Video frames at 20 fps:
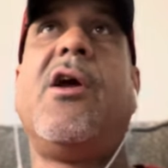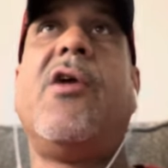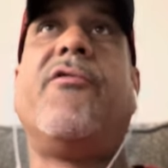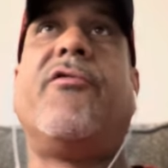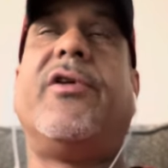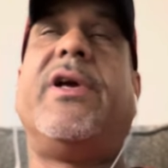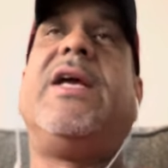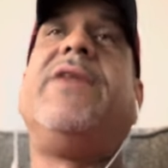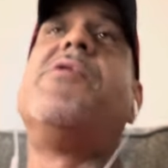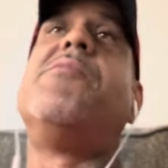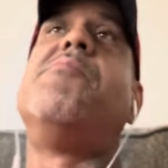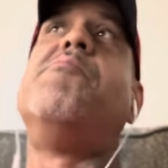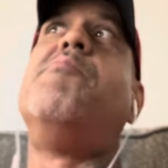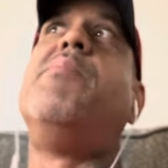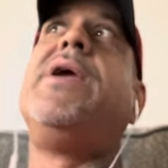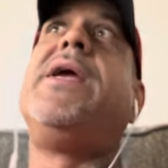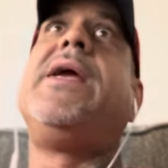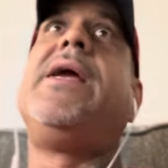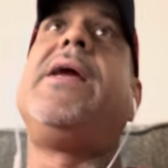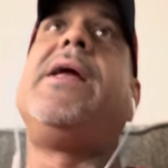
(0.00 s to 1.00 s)
for even
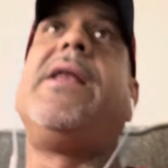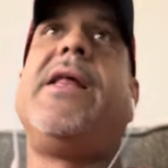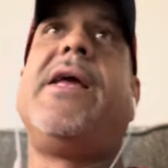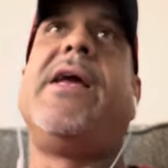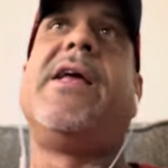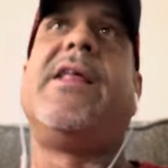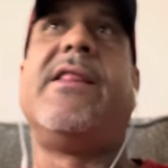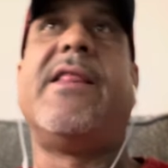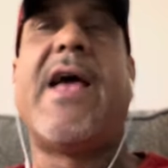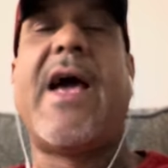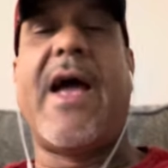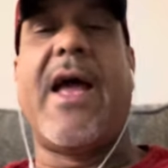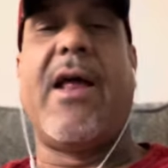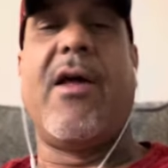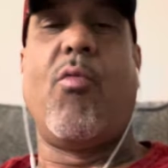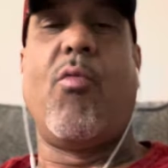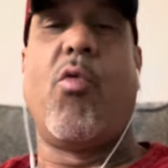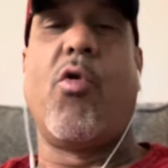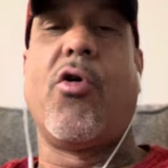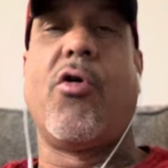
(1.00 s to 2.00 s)
being in that
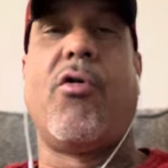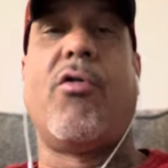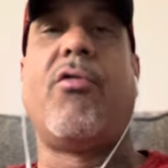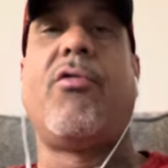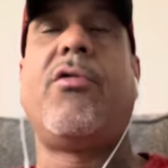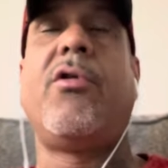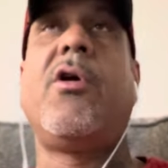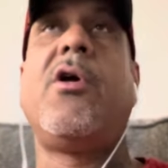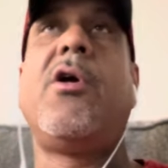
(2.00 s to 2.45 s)
world.